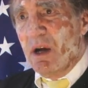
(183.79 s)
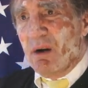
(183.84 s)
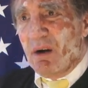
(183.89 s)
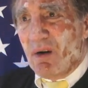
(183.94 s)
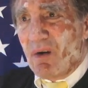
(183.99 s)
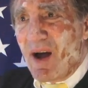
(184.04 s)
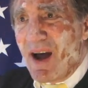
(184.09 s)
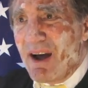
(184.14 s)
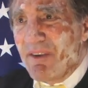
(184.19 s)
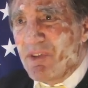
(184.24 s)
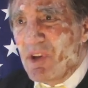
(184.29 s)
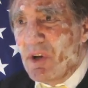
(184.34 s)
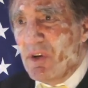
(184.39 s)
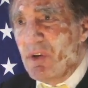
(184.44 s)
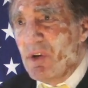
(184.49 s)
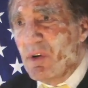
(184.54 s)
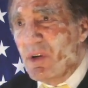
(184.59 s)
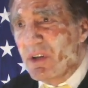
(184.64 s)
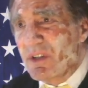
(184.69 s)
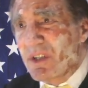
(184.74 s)
What do I have to
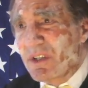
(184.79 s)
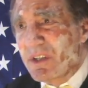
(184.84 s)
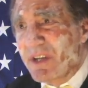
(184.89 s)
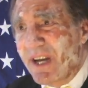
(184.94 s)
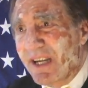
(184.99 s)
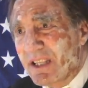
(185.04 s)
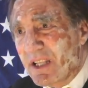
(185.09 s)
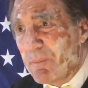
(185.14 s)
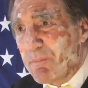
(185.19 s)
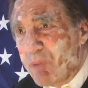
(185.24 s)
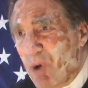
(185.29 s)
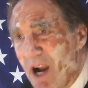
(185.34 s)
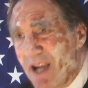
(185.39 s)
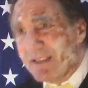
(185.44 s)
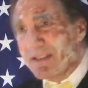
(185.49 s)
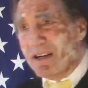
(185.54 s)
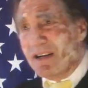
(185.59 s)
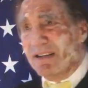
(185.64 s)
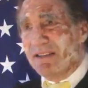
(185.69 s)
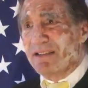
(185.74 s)
do to just get the
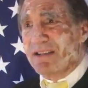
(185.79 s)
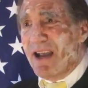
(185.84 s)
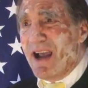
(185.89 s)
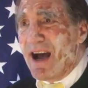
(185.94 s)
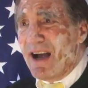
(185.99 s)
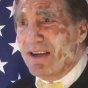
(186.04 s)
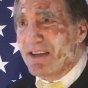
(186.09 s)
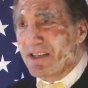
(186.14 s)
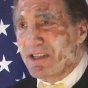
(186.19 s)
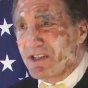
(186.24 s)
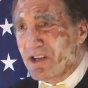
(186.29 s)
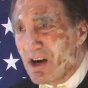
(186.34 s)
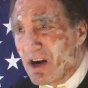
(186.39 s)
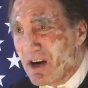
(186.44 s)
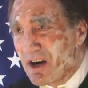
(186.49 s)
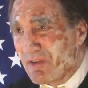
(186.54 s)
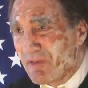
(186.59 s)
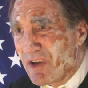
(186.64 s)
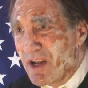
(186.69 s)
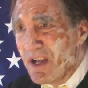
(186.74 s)
presidency I
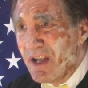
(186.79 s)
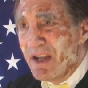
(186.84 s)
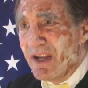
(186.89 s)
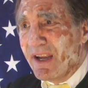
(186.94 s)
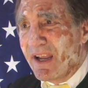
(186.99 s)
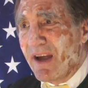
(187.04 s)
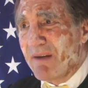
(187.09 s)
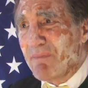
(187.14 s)
deserve?